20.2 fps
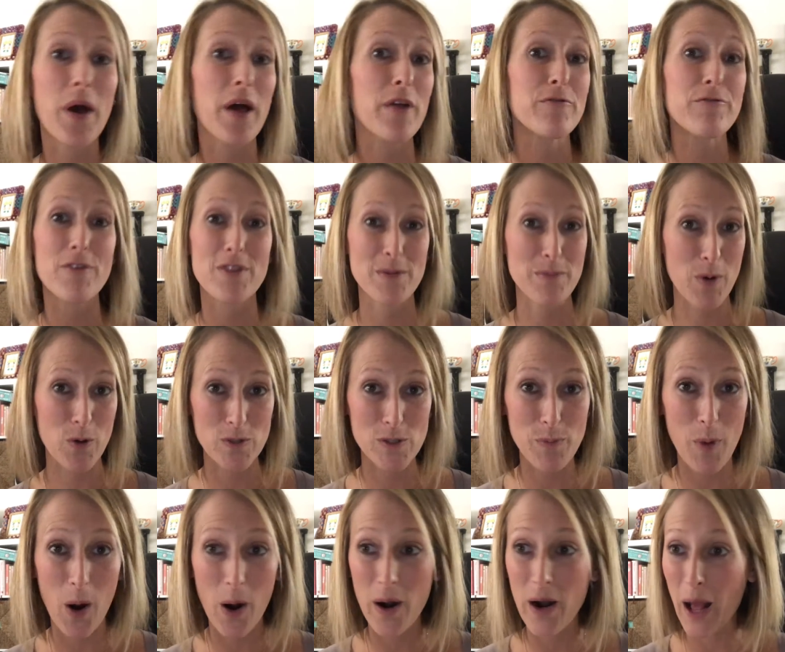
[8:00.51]
but for the most
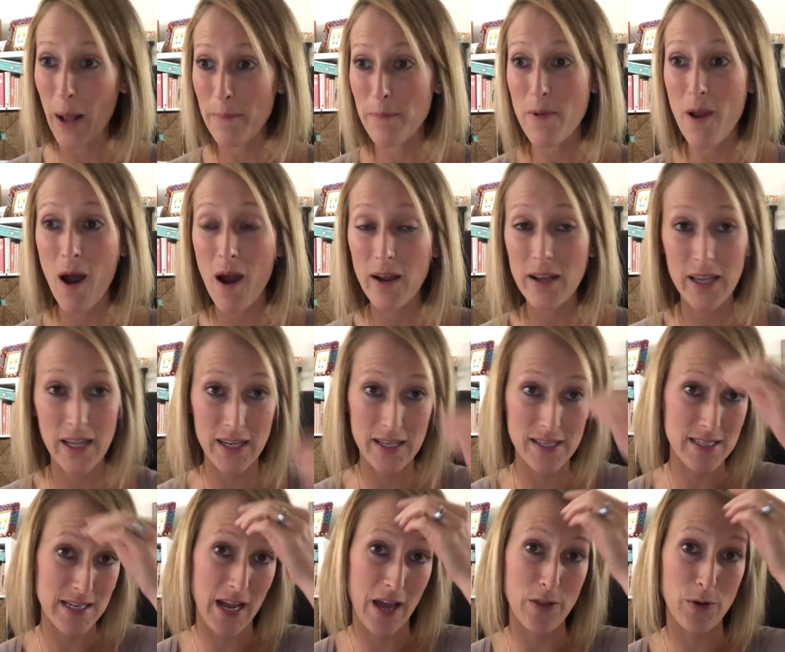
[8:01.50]
part, I'm not getting
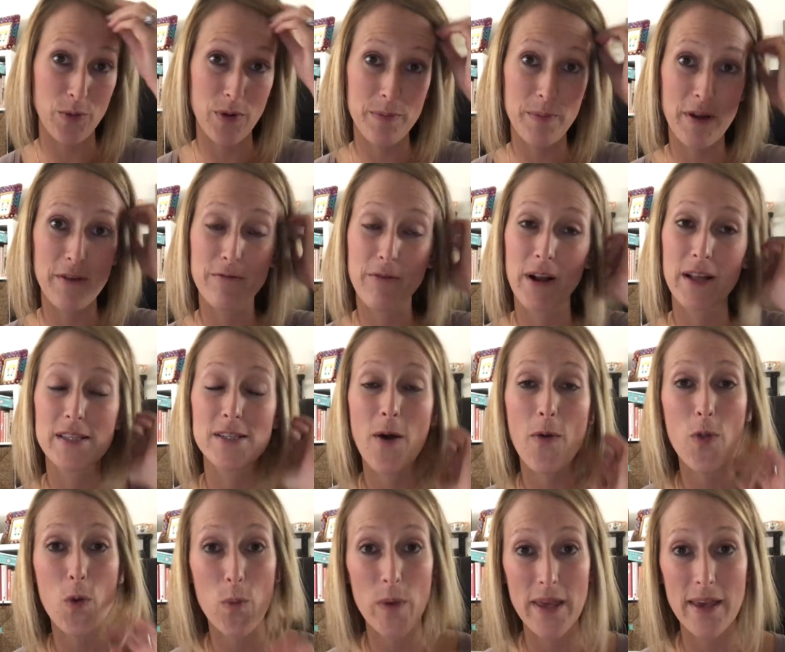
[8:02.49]
together with my friends
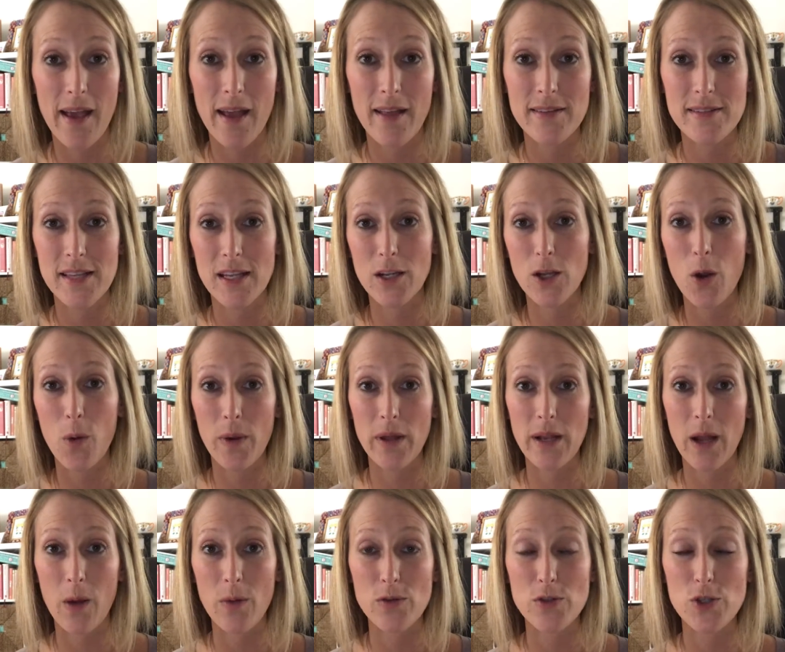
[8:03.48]
on the weekends and going
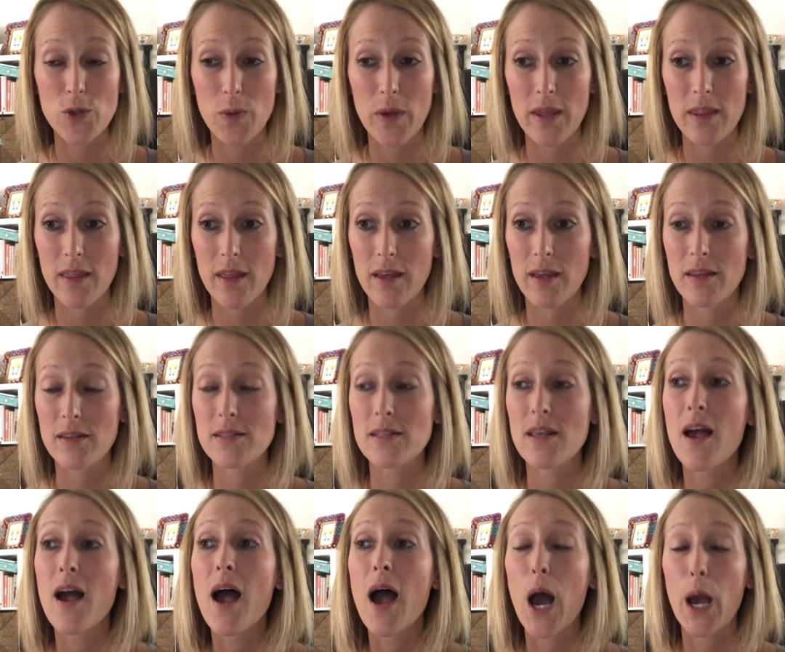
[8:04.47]
out and doing things.
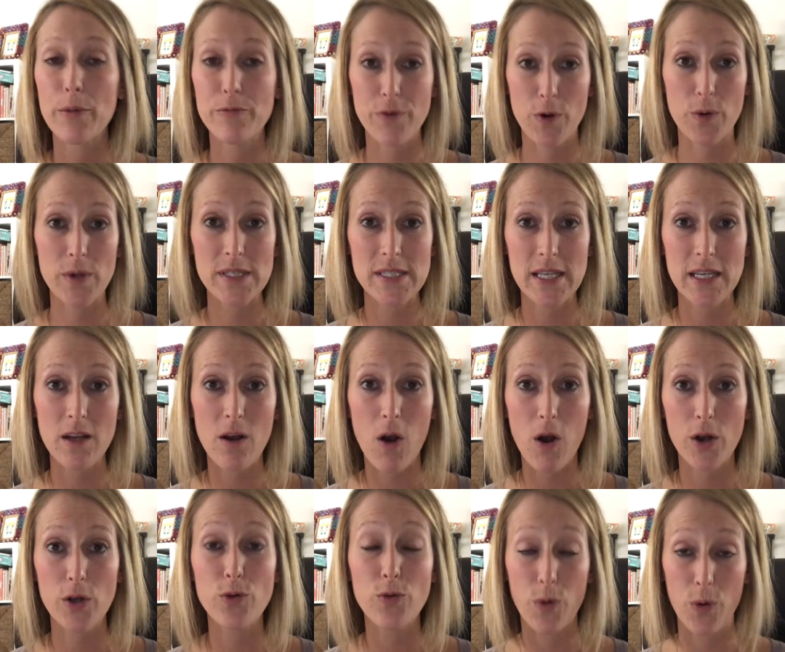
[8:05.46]
I'm focusing
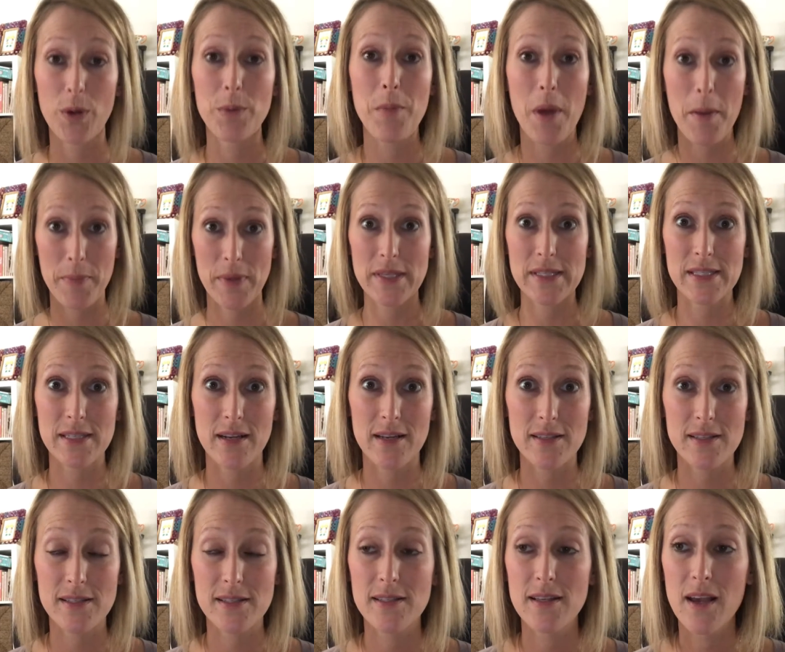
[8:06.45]
on growing my
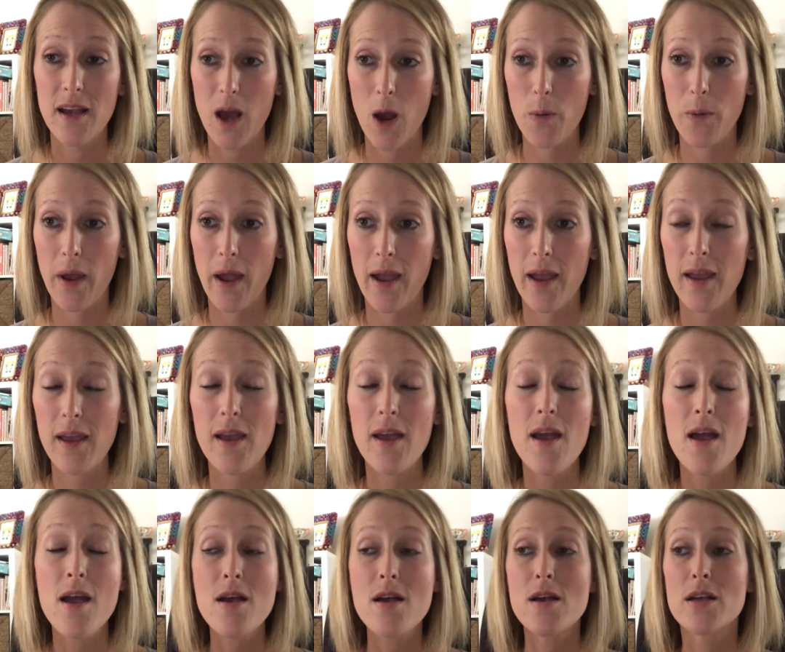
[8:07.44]
business, okay?
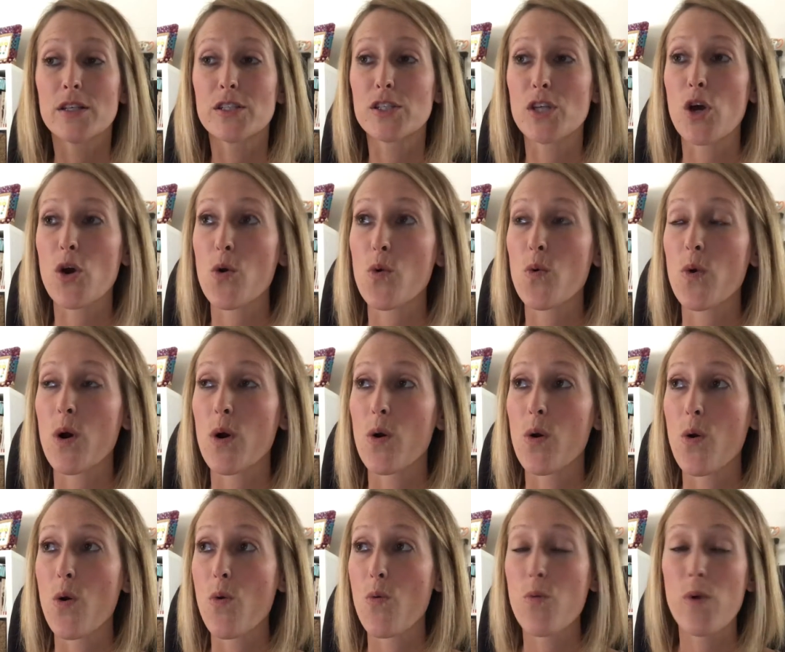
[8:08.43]
So
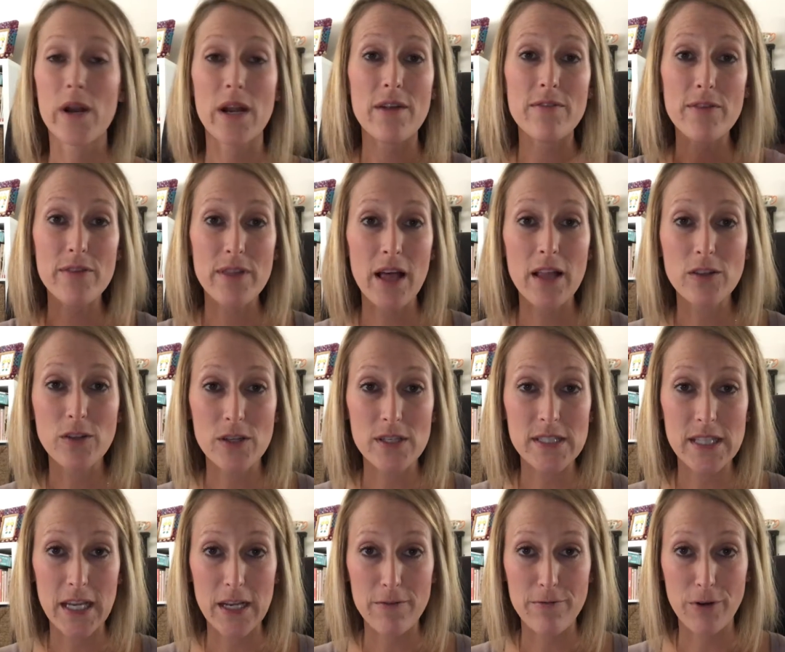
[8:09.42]
whatever that
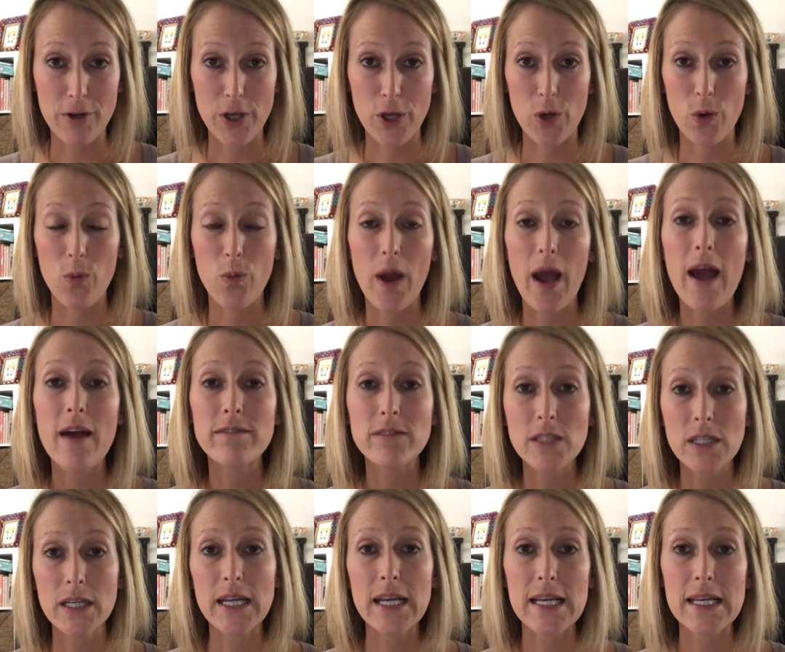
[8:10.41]
looks like for you,
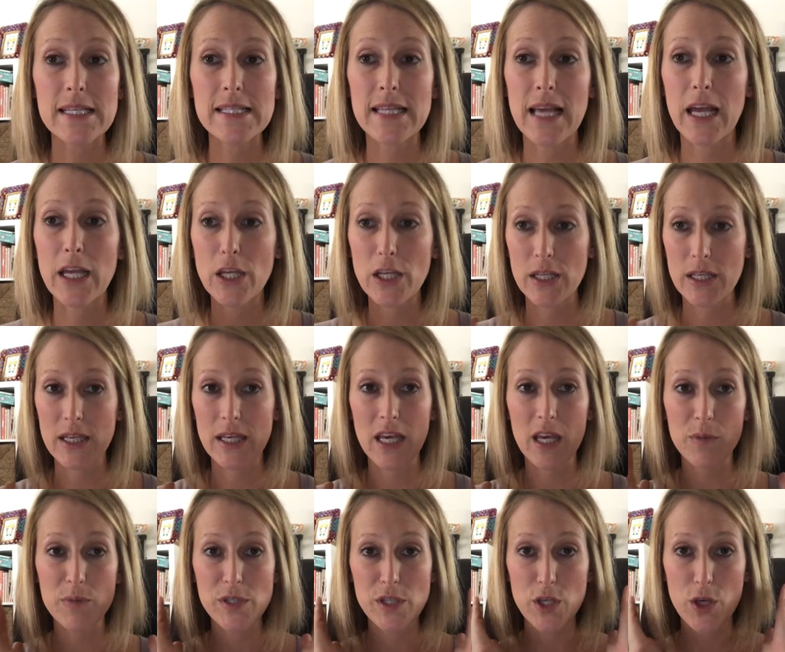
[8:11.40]
whatever it is that
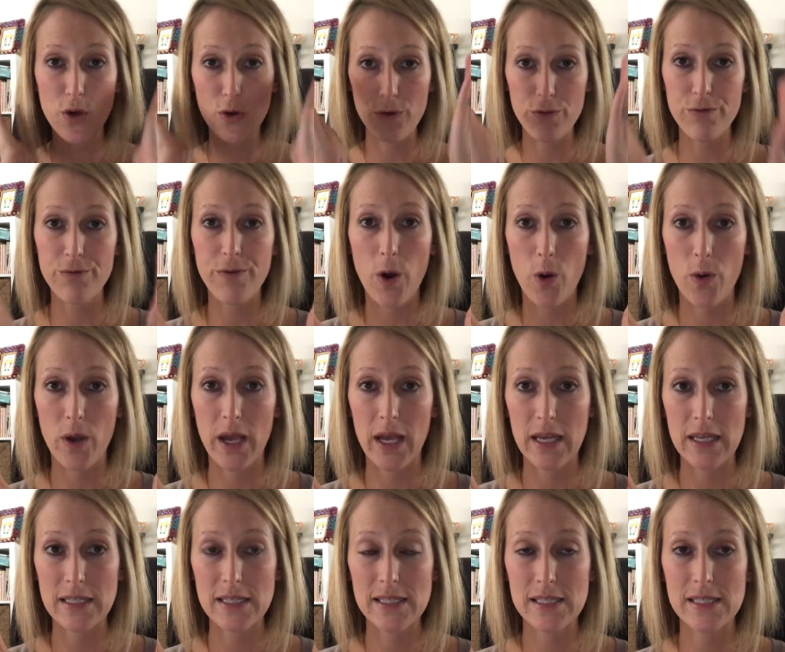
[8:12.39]
keeps you
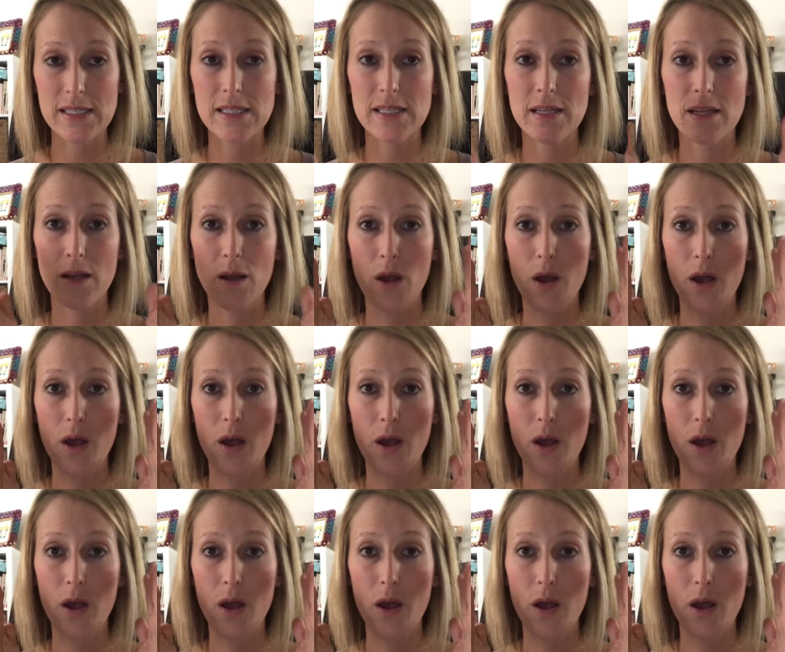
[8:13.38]
focused